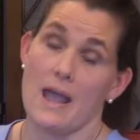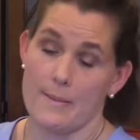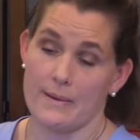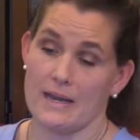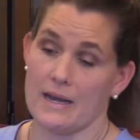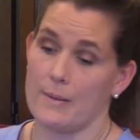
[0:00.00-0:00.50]
I
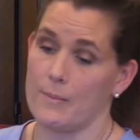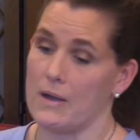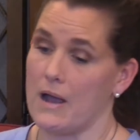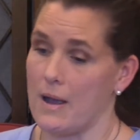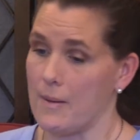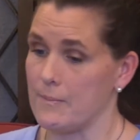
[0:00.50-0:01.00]
mean,
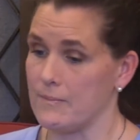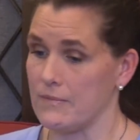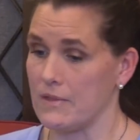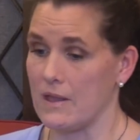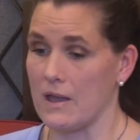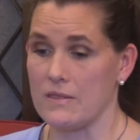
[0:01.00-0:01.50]
I'm
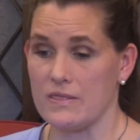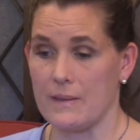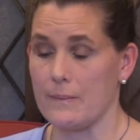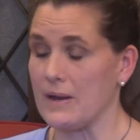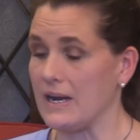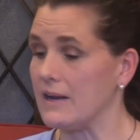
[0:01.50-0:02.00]
the
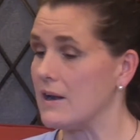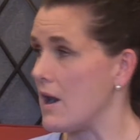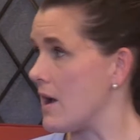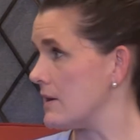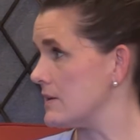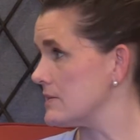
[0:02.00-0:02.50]
American
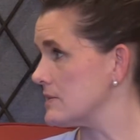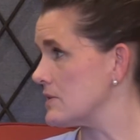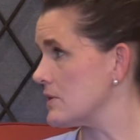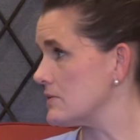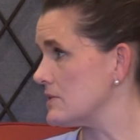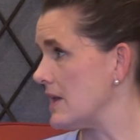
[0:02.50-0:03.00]
Heart
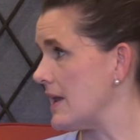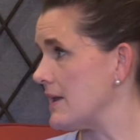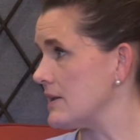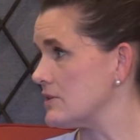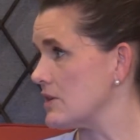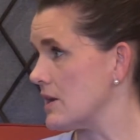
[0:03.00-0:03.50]

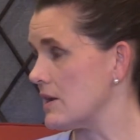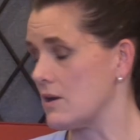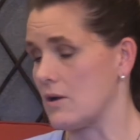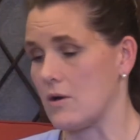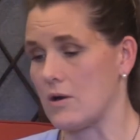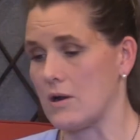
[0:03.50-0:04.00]
Association,
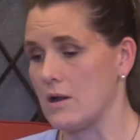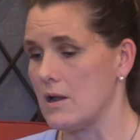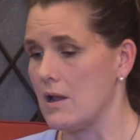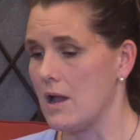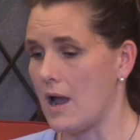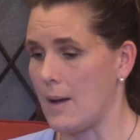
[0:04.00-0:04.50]
or
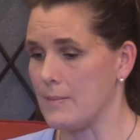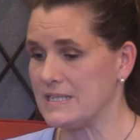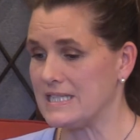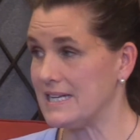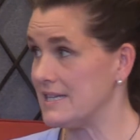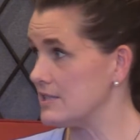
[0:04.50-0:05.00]
I'm a
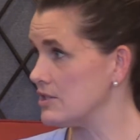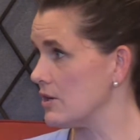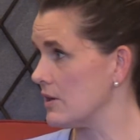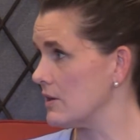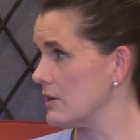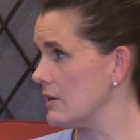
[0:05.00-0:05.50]

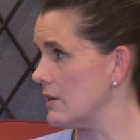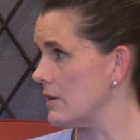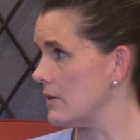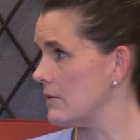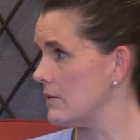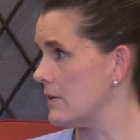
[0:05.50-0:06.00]
teacher, in
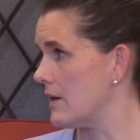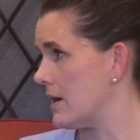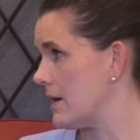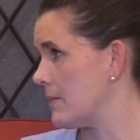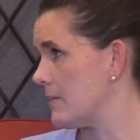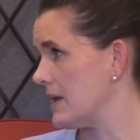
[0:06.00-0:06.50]

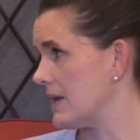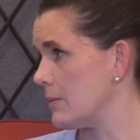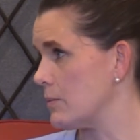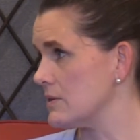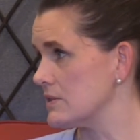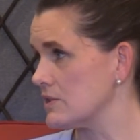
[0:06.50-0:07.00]

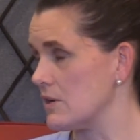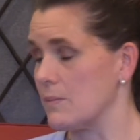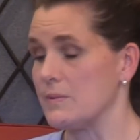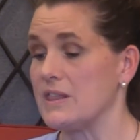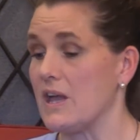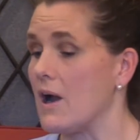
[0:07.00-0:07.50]
Worcester,
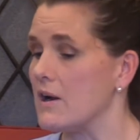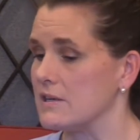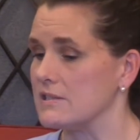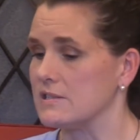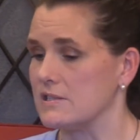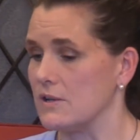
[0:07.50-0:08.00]
but the Heart
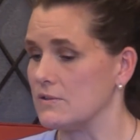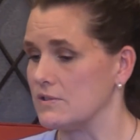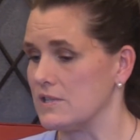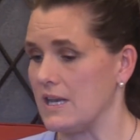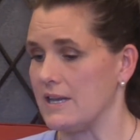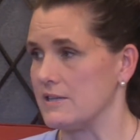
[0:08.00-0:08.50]

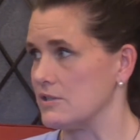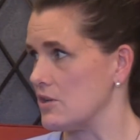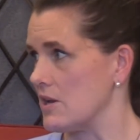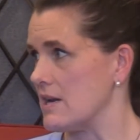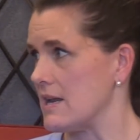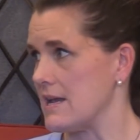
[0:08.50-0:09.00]

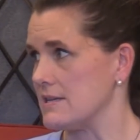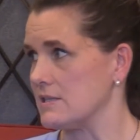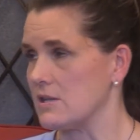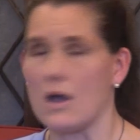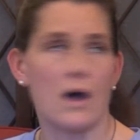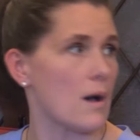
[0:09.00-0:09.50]
Association
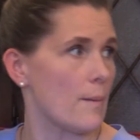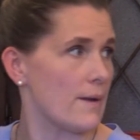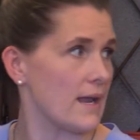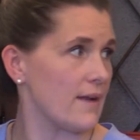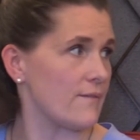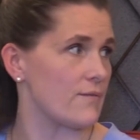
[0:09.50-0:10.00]
has all
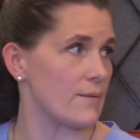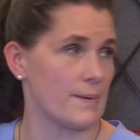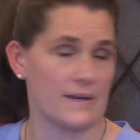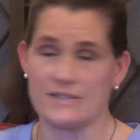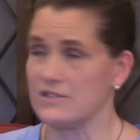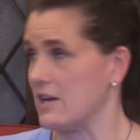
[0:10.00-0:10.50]
my
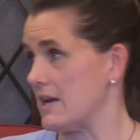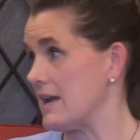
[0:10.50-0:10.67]
information.